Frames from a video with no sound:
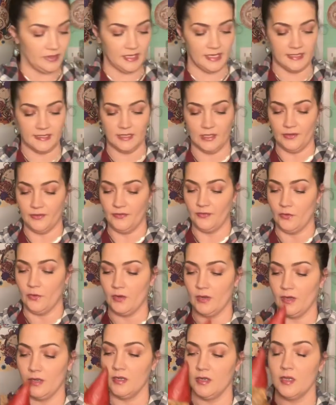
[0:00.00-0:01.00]
they sell
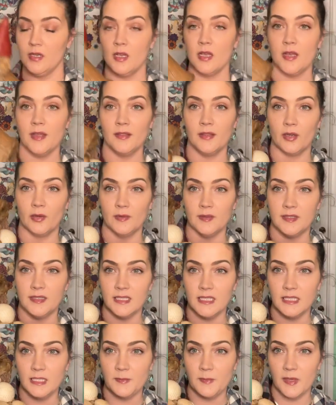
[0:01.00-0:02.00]
for. There was
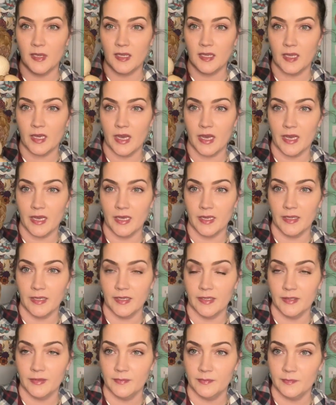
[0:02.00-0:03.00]
this big guy.